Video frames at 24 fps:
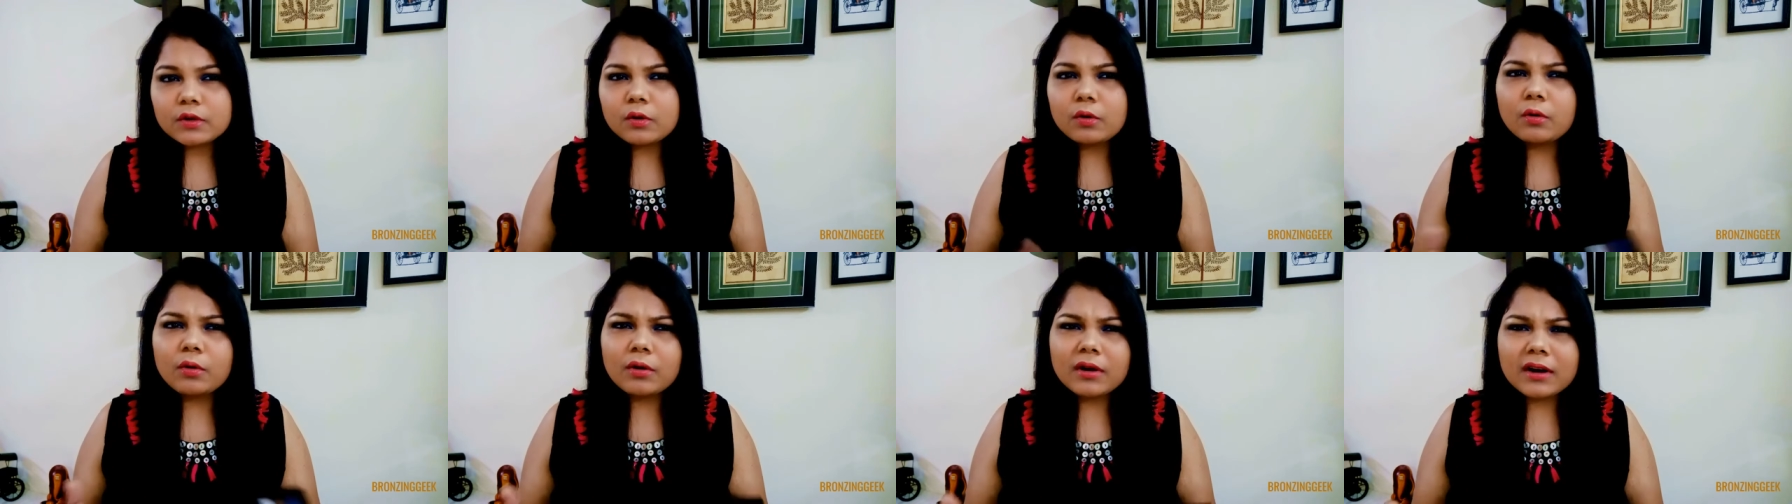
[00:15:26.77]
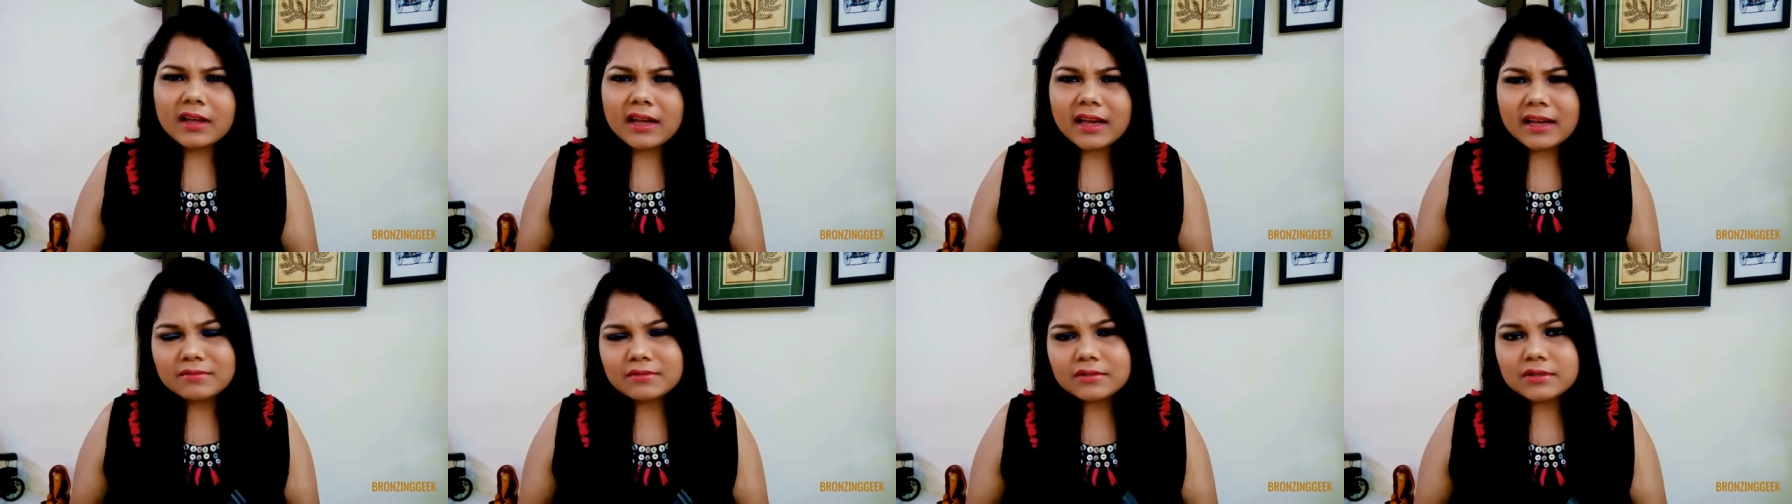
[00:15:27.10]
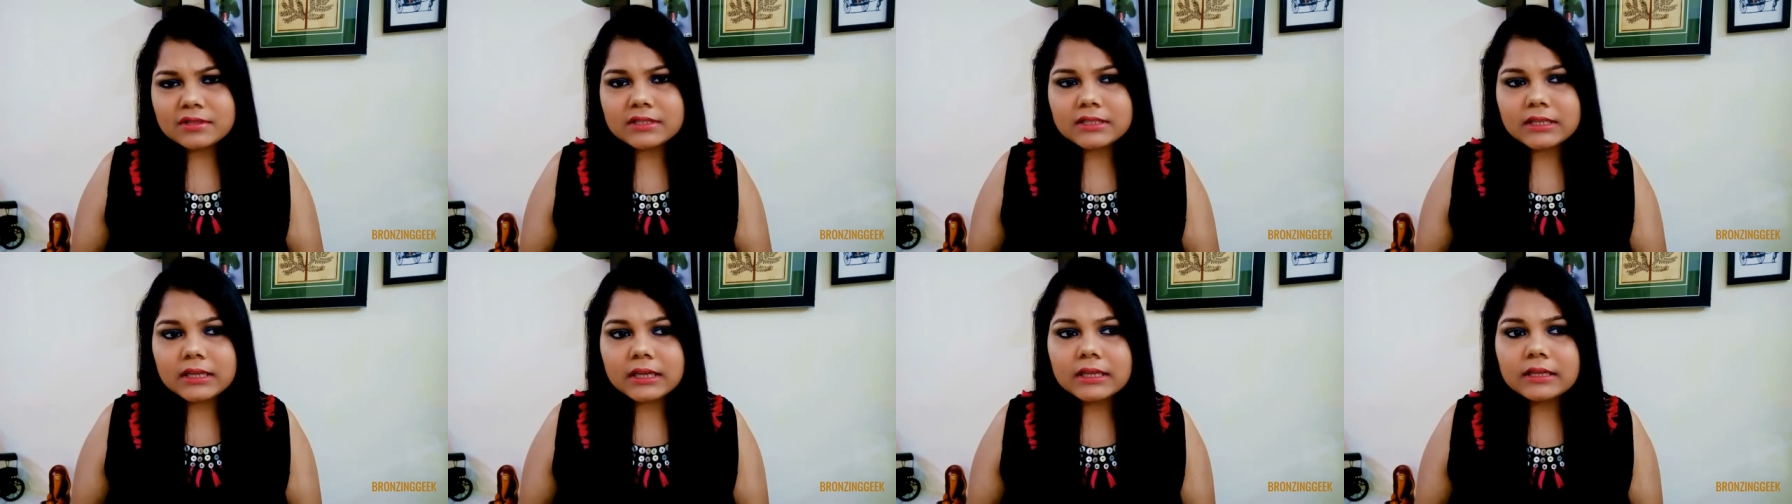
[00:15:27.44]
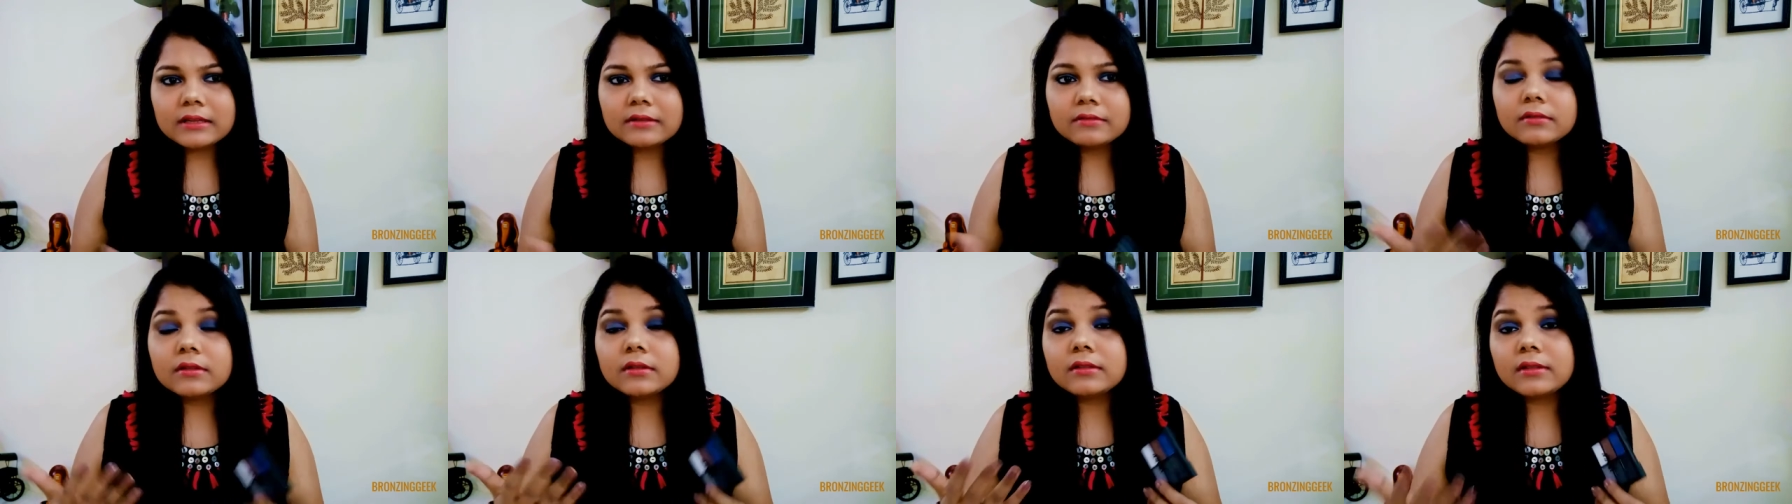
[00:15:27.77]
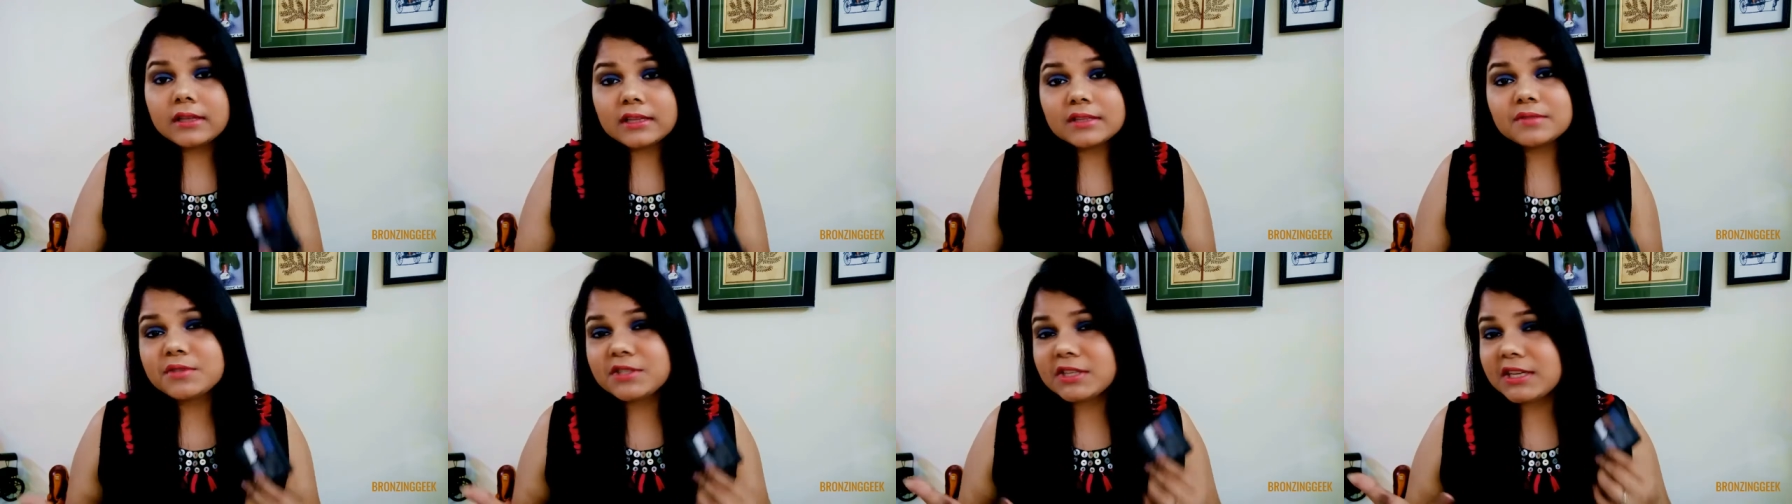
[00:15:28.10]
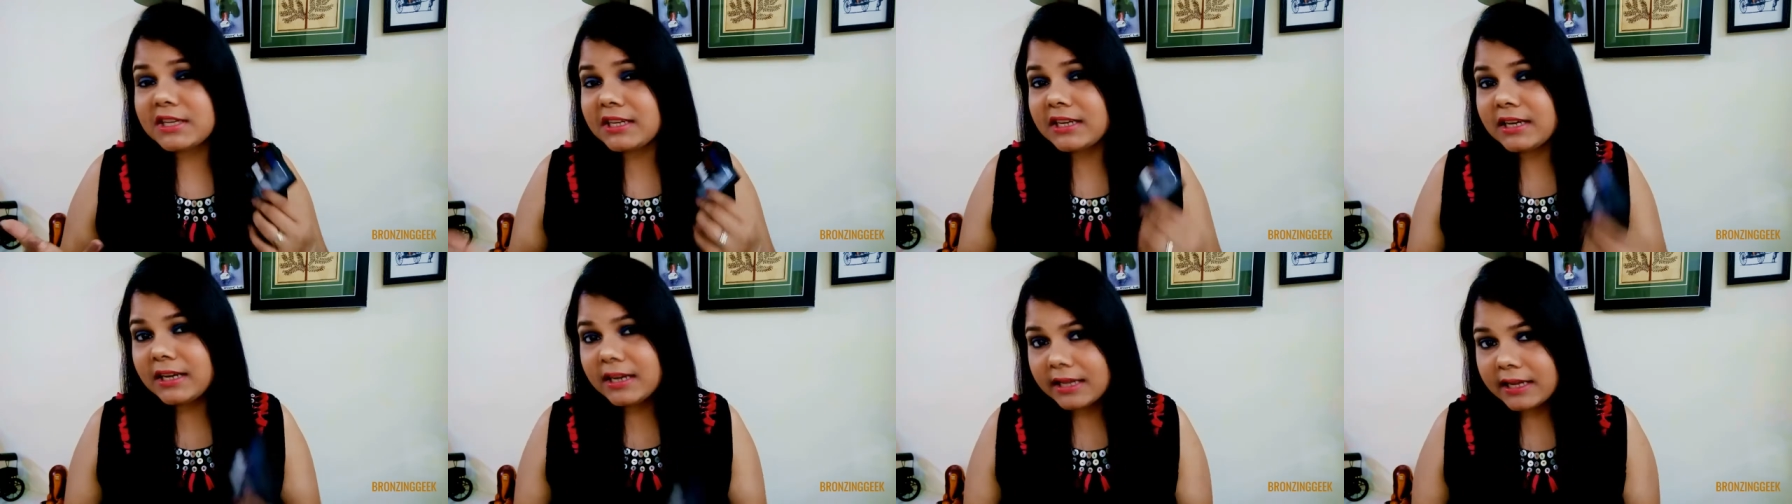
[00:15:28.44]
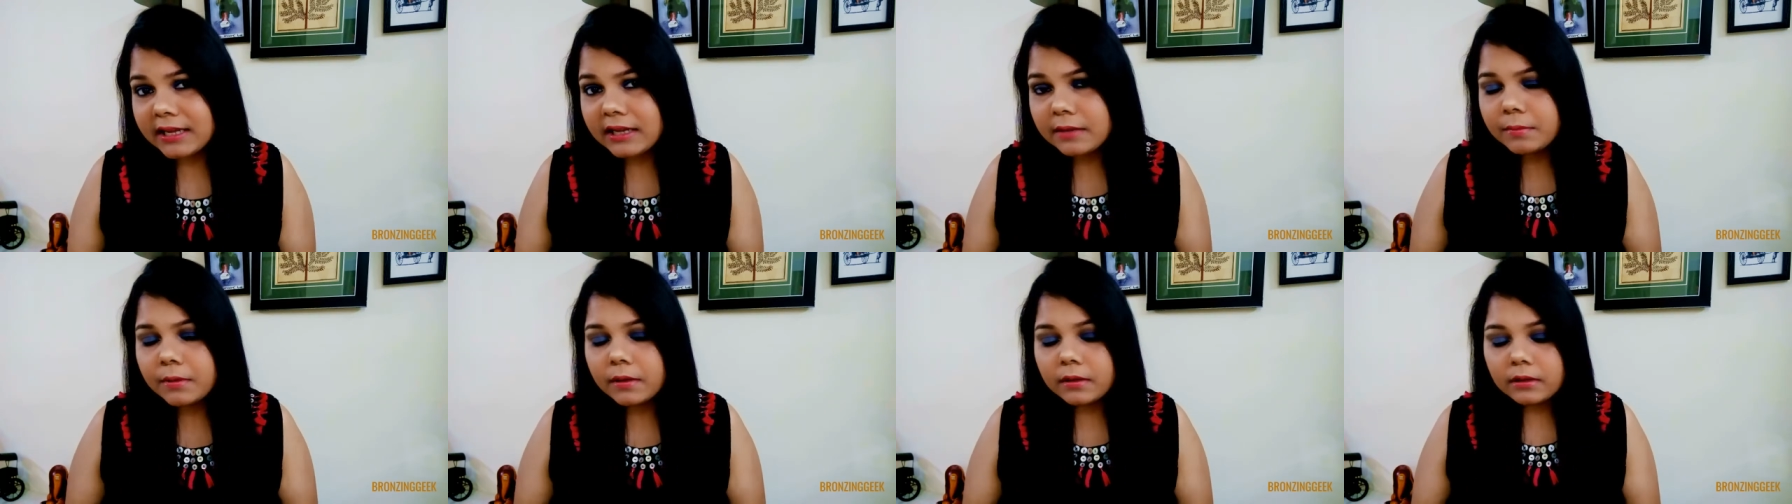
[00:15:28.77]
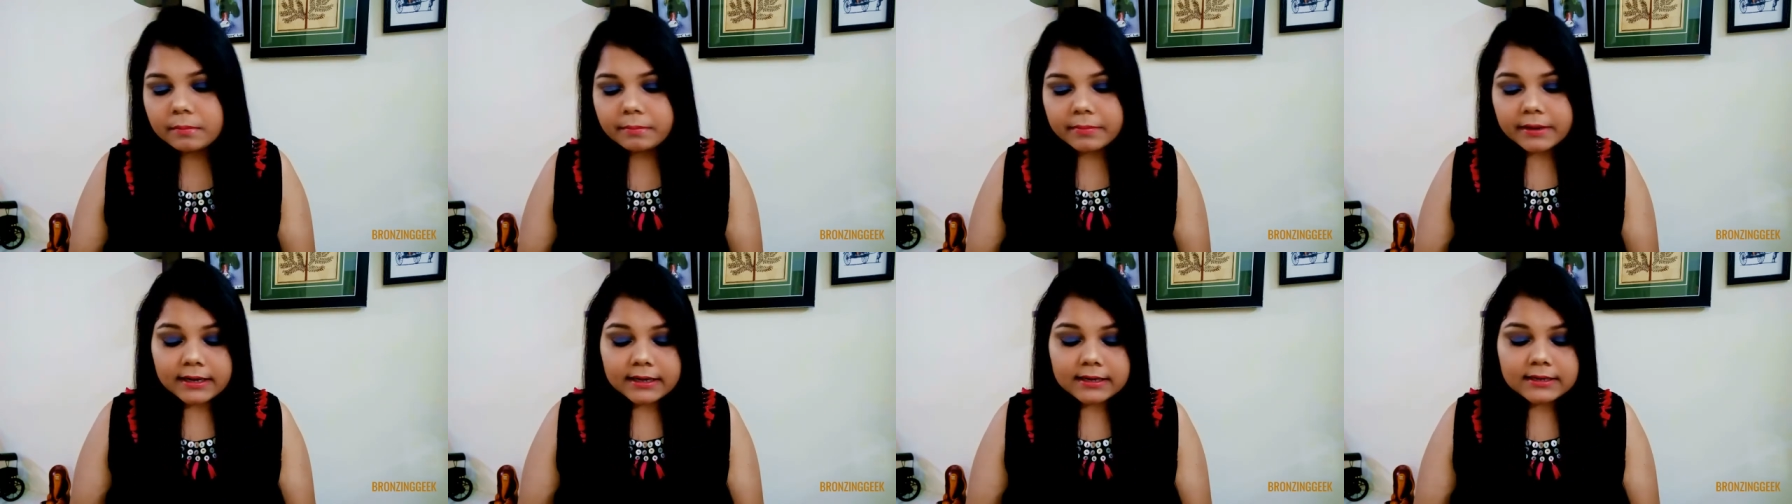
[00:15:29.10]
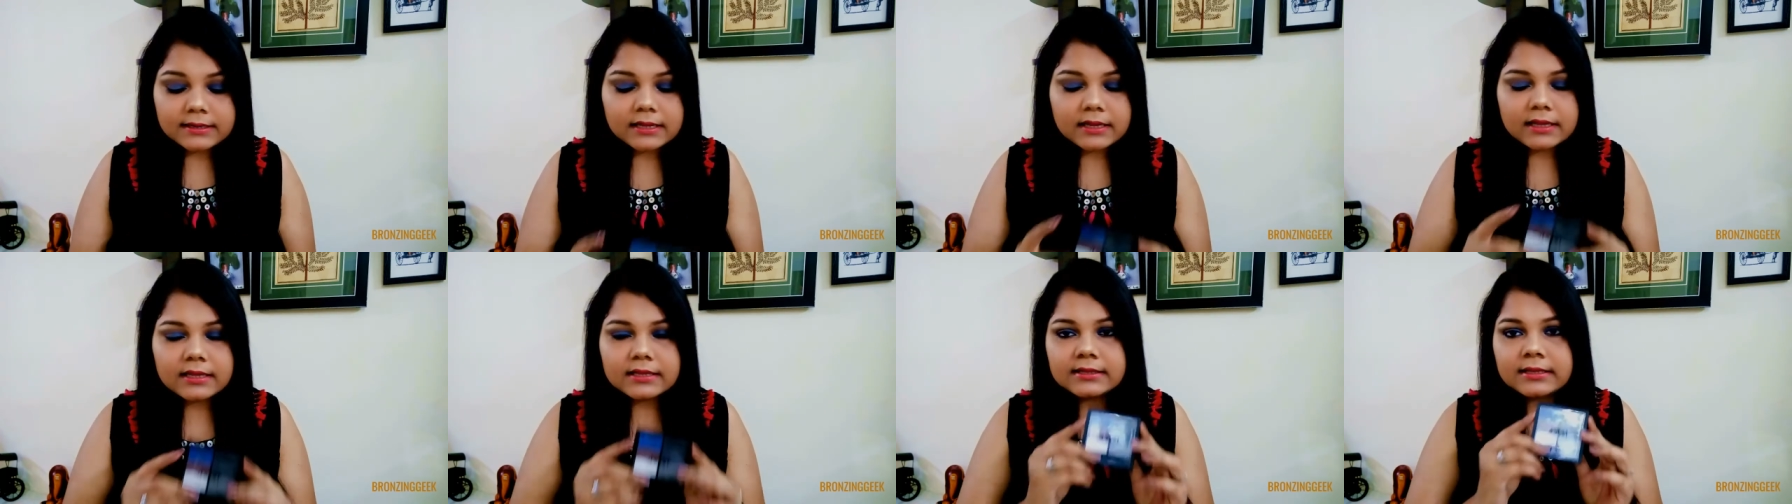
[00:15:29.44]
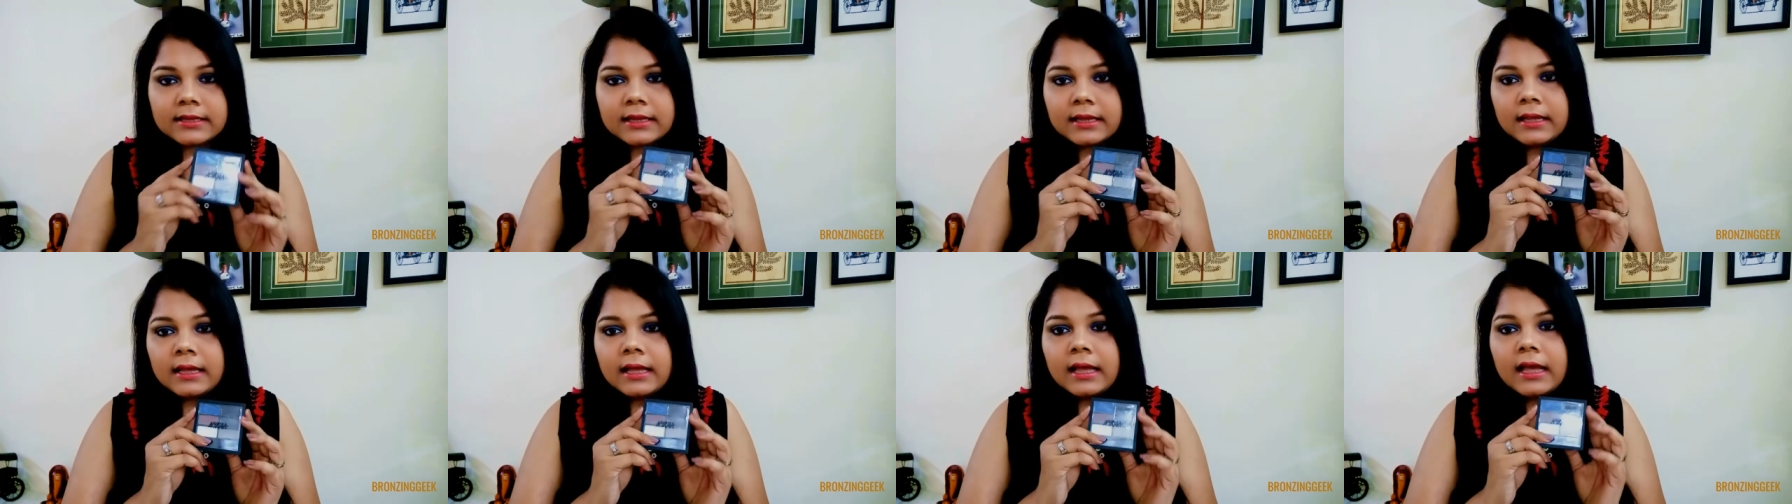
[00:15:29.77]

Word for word: or I would say the things which I didn't like about the palette is